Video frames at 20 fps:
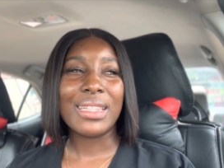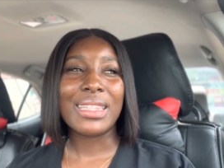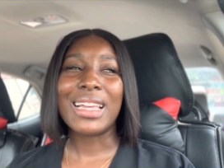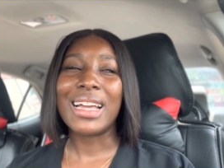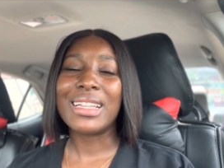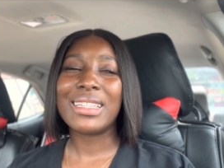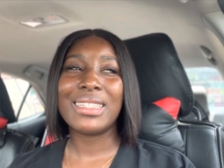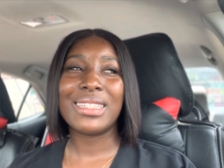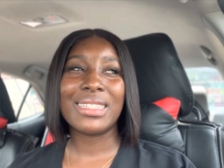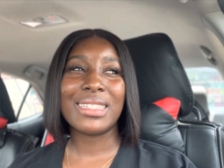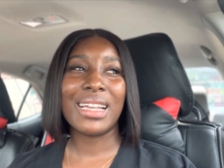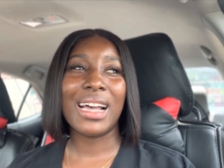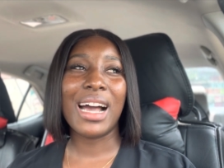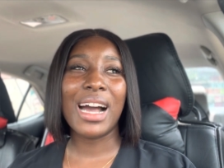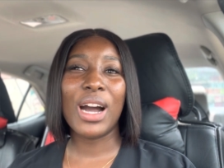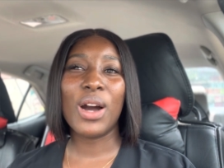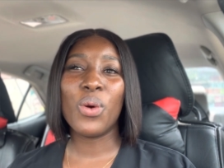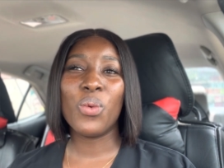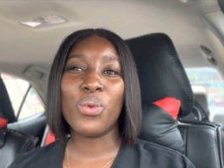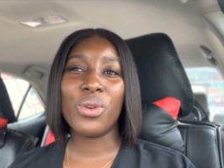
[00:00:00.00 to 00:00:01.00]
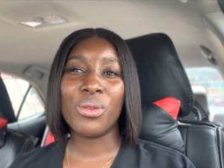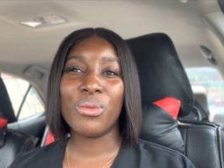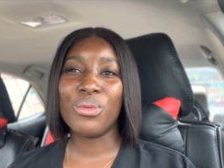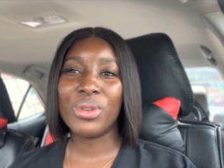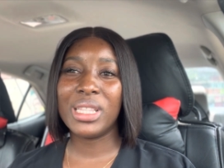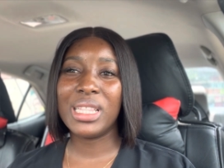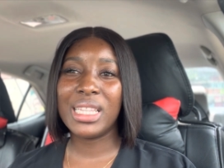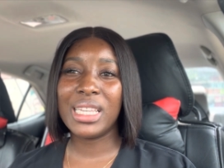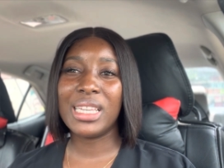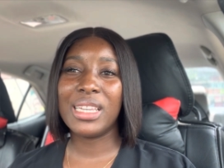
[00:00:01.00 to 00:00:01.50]
that is how we
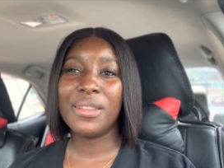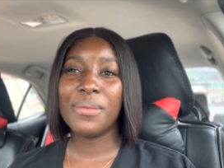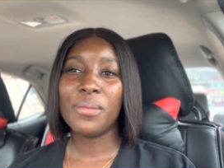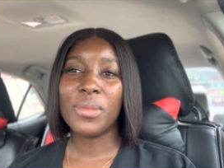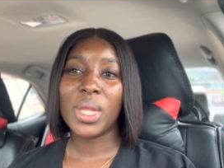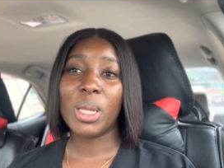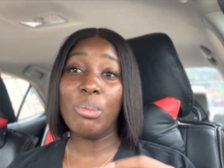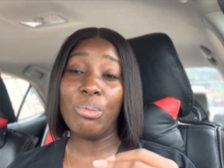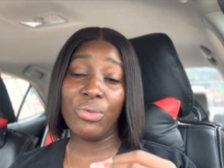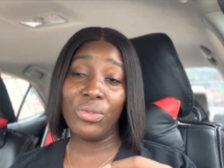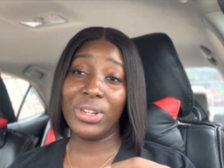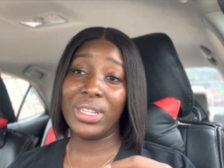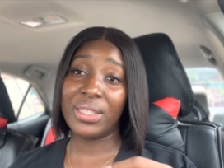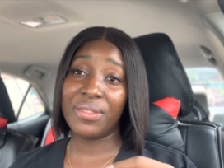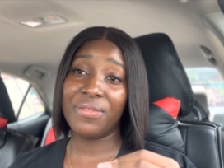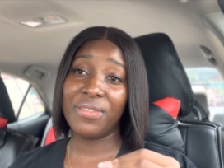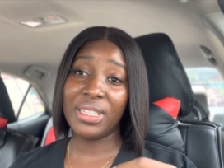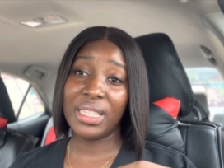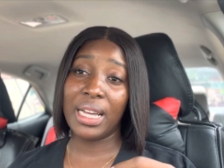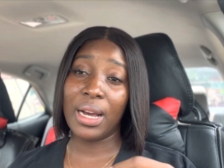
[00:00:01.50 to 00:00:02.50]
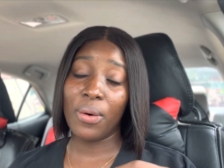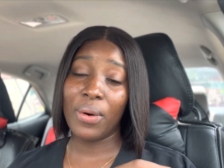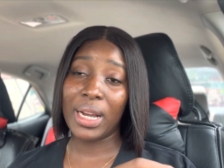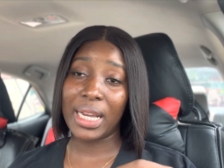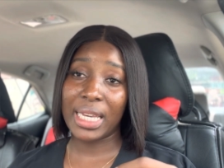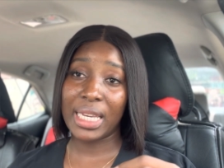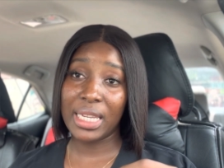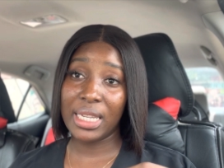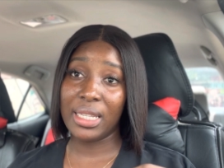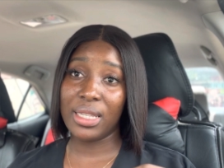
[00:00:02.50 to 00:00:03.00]
really breastfeed our
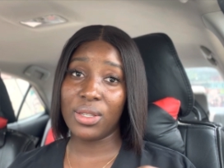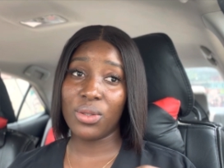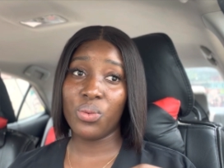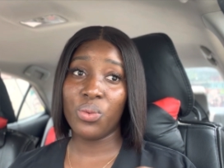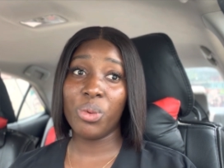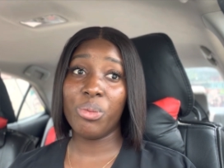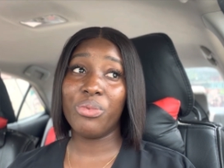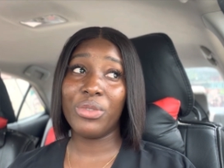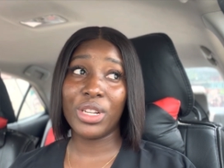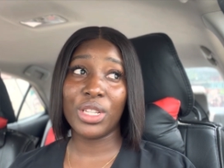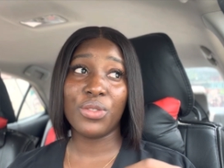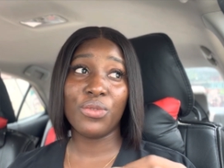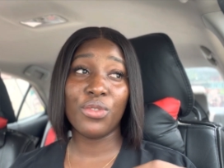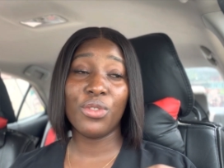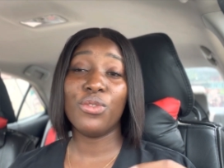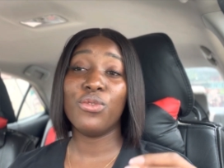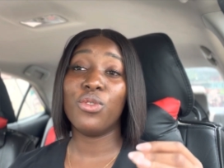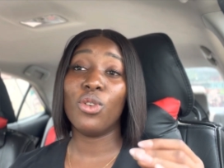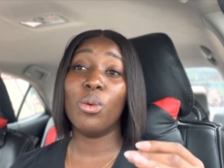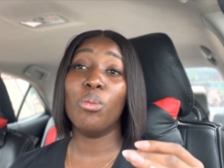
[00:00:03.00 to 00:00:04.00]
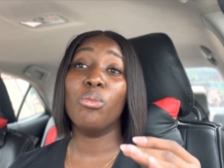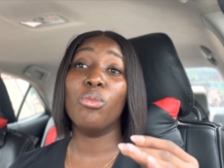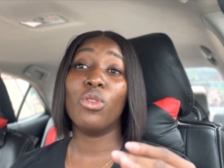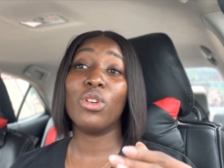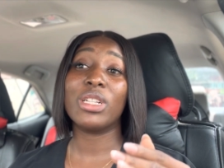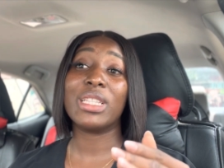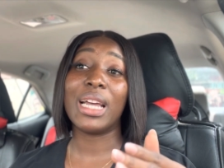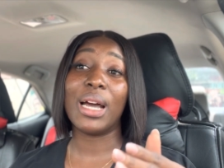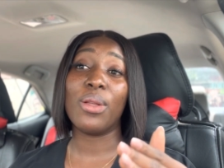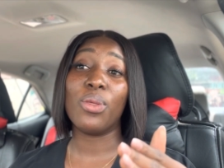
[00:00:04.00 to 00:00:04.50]
kids. We breastfeed for
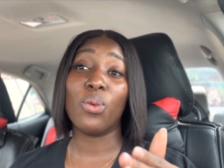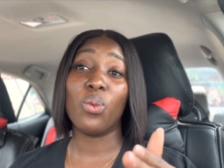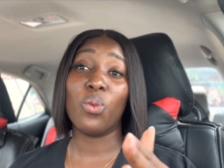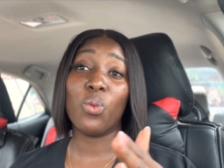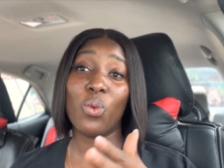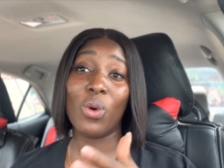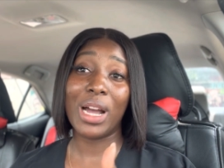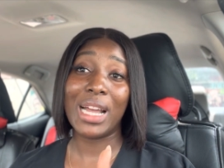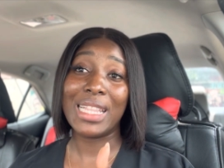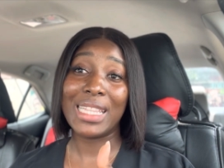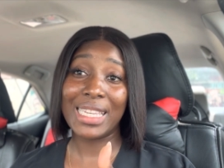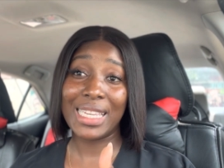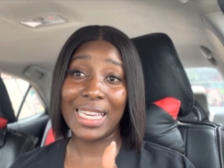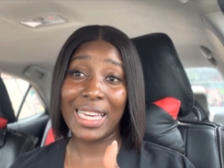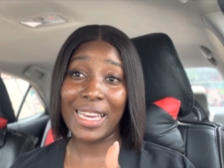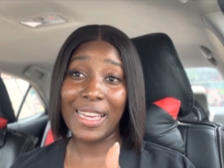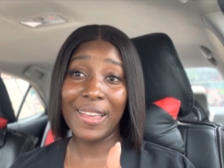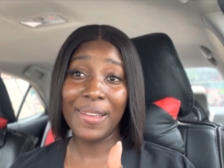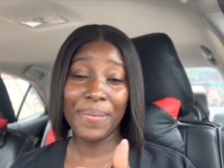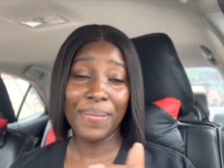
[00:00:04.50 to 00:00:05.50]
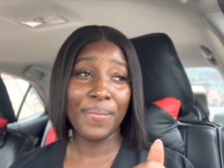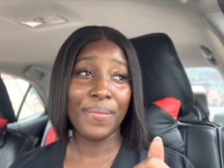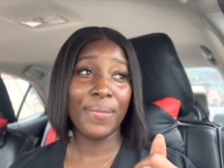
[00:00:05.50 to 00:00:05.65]
more than one year.